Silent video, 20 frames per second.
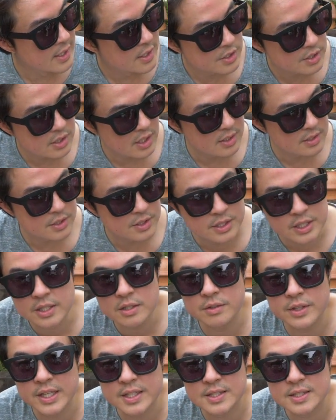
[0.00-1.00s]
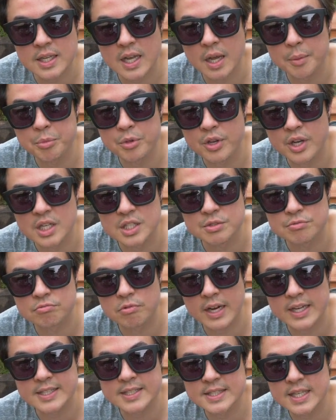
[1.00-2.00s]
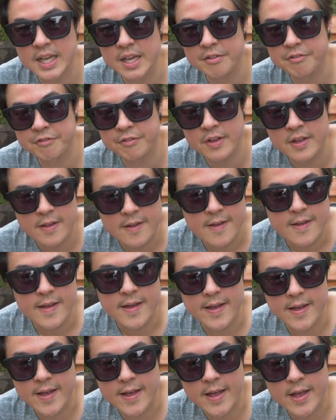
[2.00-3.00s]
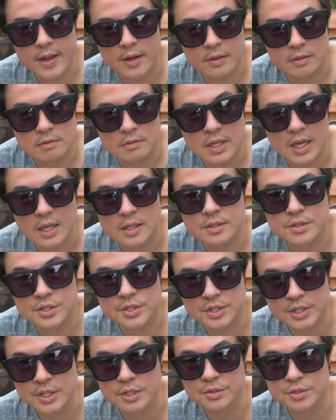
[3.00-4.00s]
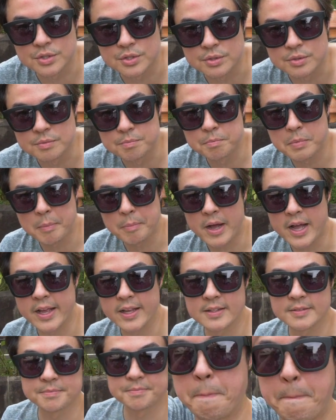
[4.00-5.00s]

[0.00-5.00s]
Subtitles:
So until next time, you guys ride safe and see you soon. Bye bye.